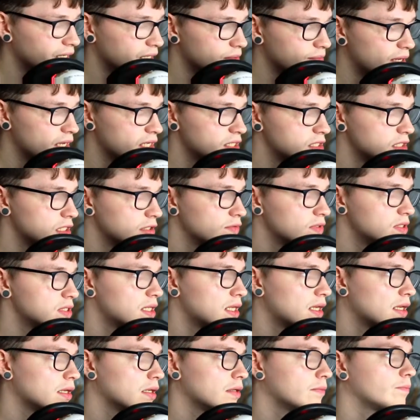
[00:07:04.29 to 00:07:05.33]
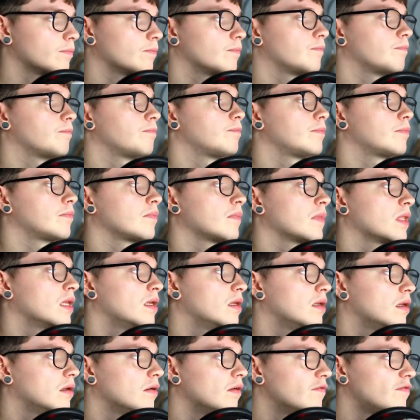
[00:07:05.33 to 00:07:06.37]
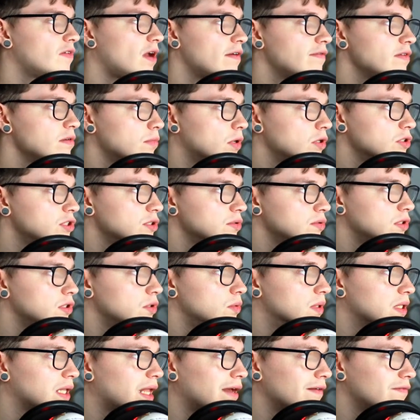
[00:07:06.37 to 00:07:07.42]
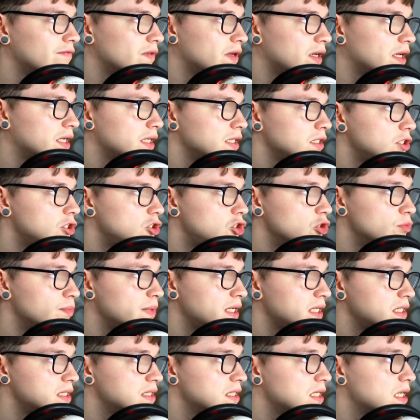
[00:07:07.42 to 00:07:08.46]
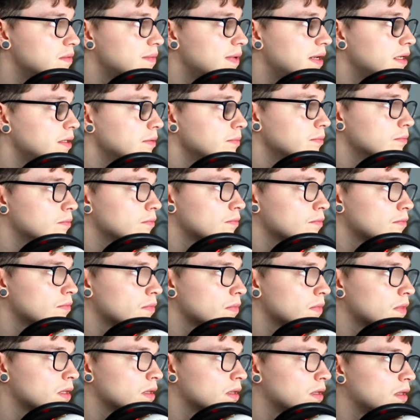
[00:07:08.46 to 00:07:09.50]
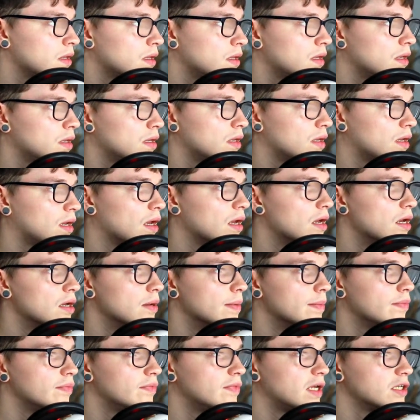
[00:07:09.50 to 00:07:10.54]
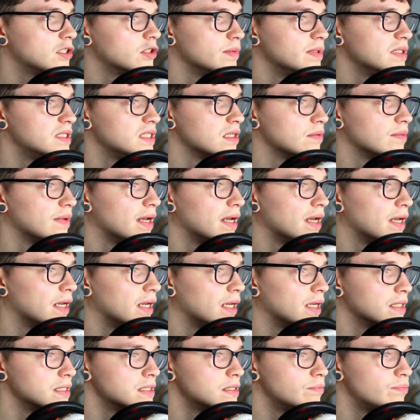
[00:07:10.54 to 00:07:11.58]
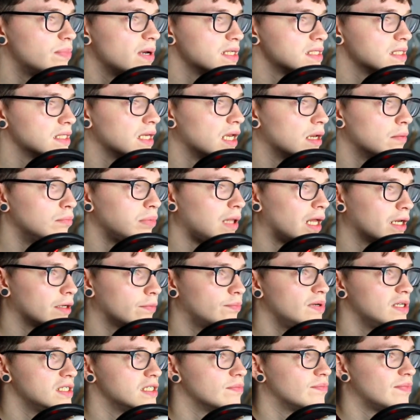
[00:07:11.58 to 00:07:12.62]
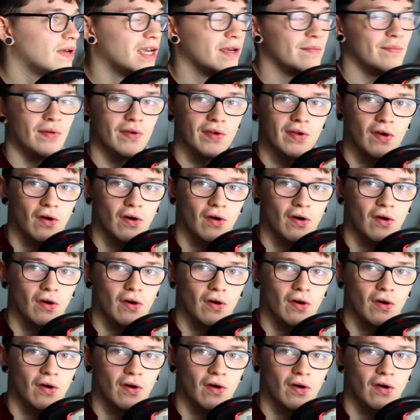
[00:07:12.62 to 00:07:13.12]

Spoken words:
EMA service there. For every module, you will have a dummy TMA. That dummy TMA is basically a blank piece of paper